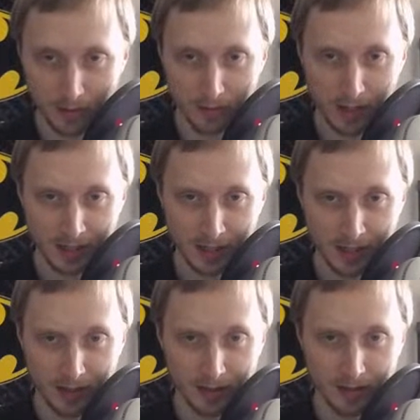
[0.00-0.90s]
right?
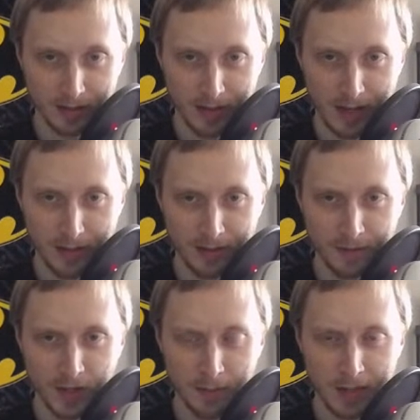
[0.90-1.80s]
and
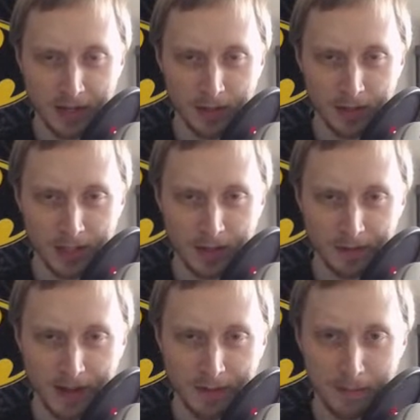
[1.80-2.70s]
confirm that to yourself.
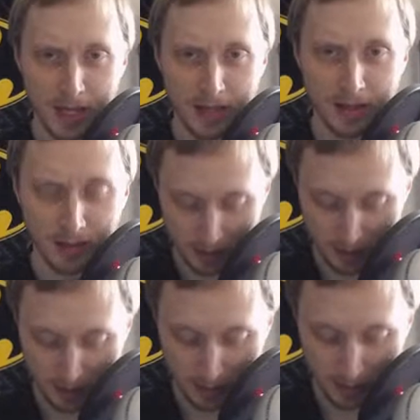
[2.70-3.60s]
If I make
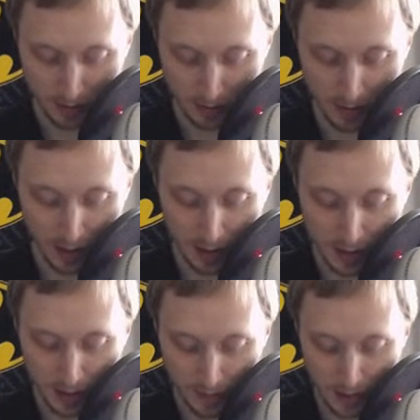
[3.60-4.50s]

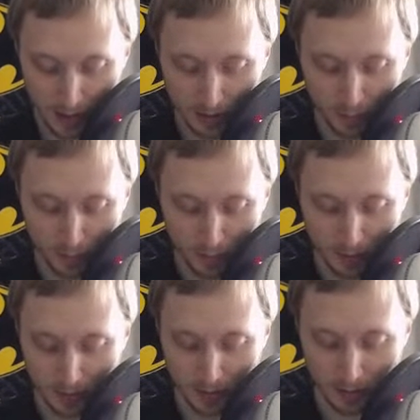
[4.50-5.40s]
any of these
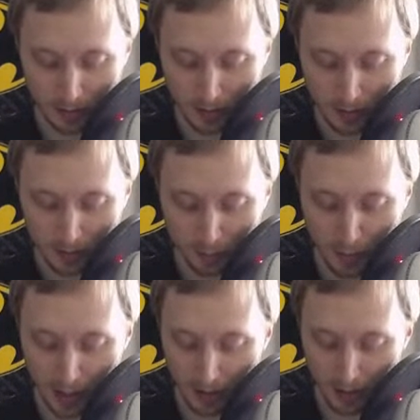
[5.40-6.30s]

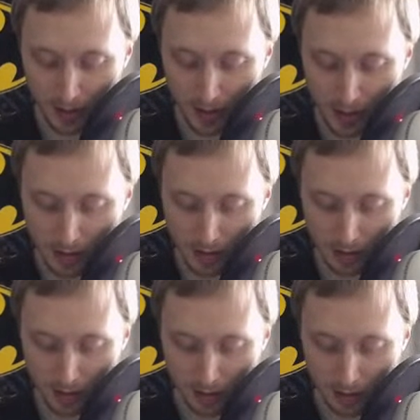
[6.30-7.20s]
bigger than the other,
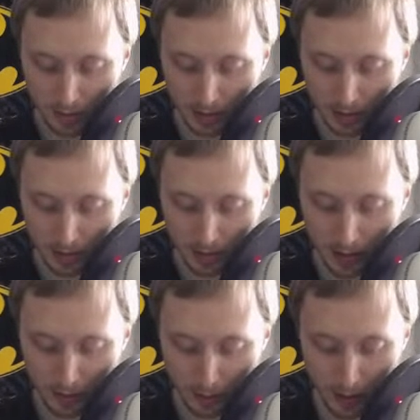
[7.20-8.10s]

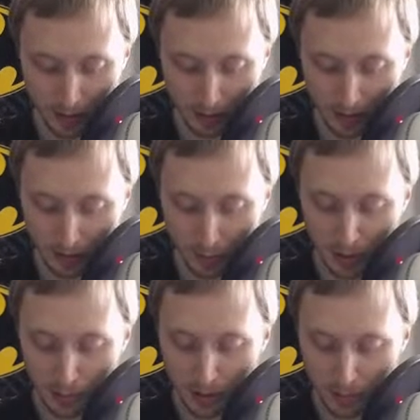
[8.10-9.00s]
okay, we can make side
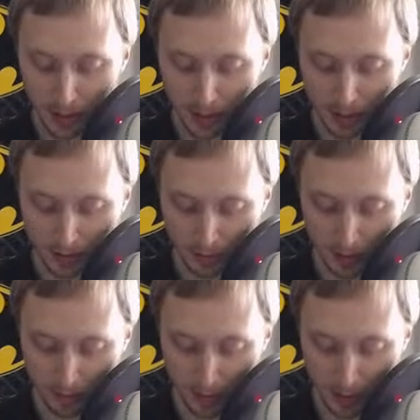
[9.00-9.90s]
B be the biggest. We
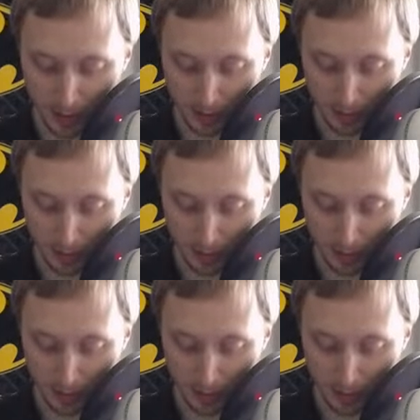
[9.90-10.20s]
can make